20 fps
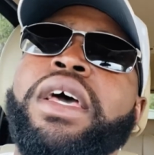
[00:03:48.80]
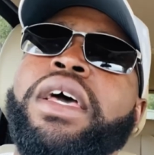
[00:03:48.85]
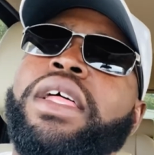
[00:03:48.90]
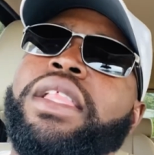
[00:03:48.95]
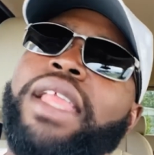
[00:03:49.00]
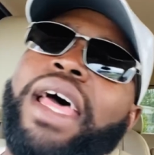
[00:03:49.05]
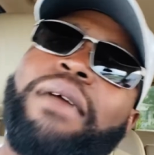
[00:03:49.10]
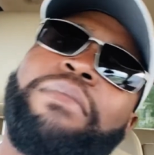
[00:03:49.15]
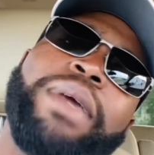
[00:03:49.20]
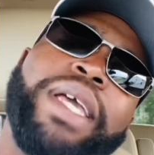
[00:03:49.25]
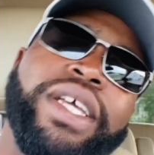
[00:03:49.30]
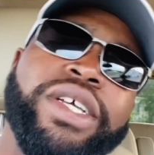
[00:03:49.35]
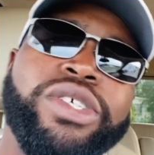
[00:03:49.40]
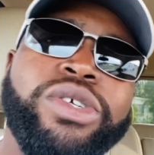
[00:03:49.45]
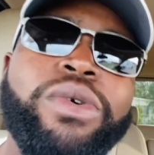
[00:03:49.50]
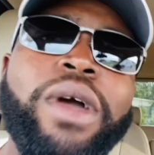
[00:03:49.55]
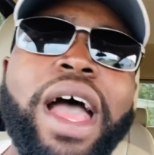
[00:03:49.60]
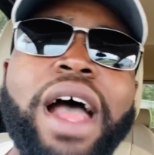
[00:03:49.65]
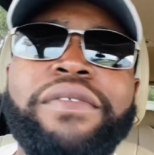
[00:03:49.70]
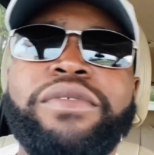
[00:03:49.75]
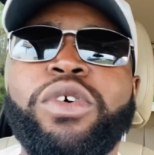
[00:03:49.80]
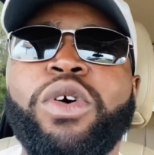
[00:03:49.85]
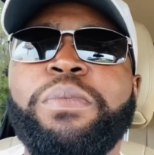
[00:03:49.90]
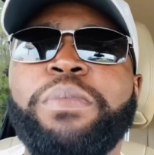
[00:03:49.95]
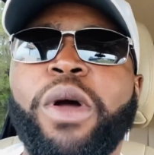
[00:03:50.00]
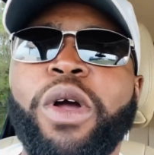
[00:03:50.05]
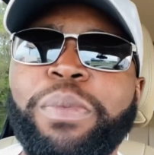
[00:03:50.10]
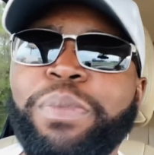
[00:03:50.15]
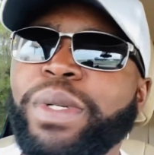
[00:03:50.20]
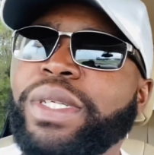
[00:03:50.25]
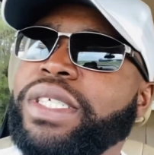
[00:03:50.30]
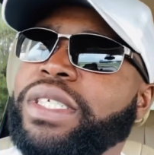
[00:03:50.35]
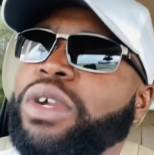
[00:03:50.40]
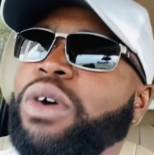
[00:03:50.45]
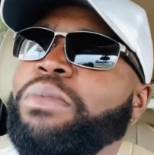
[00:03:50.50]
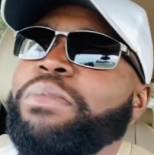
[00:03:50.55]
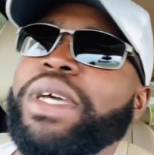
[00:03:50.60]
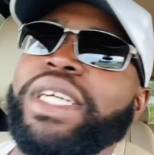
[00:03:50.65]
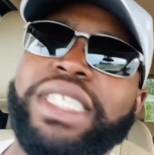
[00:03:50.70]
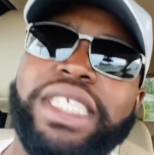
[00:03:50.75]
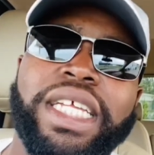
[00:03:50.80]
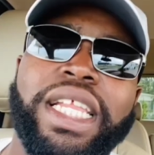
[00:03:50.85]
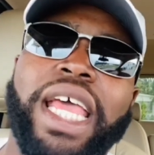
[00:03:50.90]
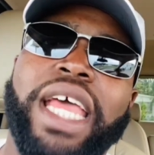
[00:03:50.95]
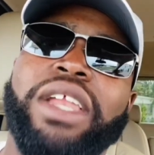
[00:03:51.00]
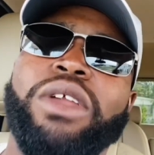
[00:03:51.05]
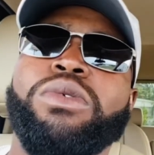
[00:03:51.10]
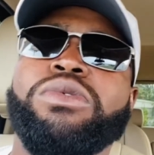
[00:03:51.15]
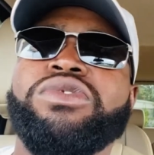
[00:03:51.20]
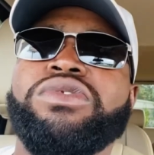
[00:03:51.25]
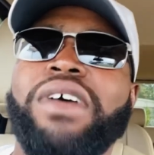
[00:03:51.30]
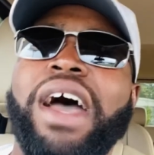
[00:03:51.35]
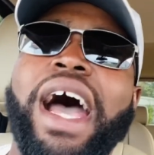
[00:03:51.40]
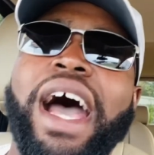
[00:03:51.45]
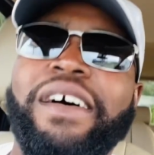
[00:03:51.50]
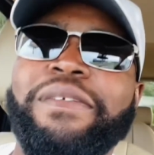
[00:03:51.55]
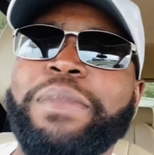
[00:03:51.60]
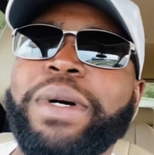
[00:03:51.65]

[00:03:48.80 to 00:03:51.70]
that means you have no purpose, no mission, and no drive.